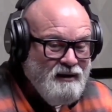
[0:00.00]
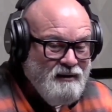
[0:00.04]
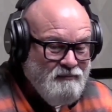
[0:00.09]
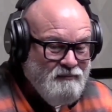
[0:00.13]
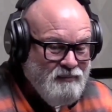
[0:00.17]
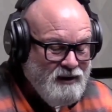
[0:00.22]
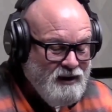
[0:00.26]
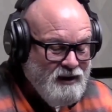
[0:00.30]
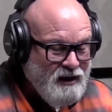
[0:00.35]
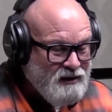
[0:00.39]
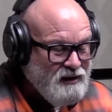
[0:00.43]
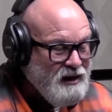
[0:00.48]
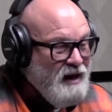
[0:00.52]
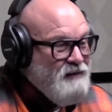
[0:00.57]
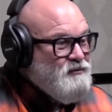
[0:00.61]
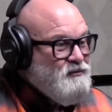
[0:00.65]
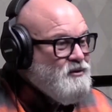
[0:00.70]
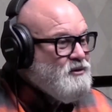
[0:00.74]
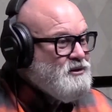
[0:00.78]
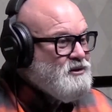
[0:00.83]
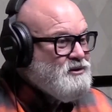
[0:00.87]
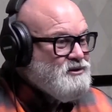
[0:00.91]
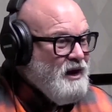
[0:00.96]
But it gave
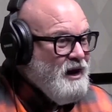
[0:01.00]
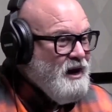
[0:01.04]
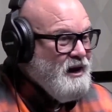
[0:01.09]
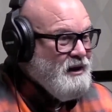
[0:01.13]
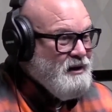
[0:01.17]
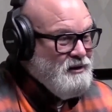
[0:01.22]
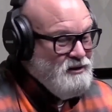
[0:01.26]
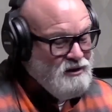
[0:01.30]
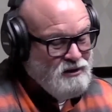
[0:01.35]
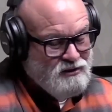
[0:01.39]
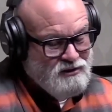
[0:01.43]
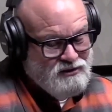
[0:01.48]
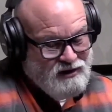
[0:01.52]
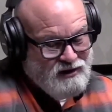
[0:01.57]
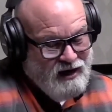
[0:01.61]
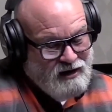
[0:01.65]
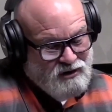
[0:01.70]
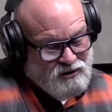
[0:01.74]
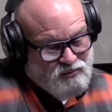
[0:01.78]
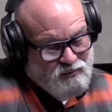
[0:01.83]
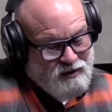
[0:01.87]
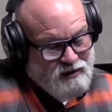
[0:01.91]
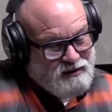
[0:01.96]
you desire. Your desire
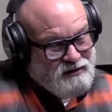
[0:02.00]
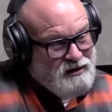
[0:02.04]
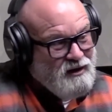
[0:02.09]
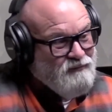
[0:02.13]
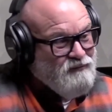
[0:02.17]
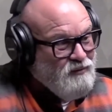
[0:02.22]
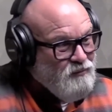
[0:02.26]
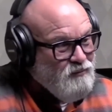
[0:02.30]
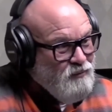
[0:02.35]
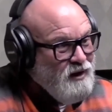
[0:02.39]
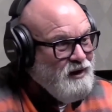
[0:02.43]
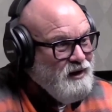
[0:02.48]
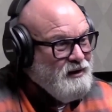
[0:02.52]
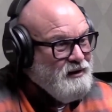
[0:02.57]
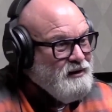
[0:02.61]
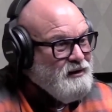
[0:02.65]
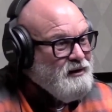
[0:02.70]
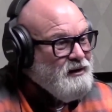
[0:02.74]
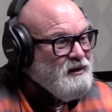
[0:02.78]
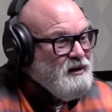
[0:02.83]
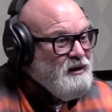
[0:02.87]
just went a different way.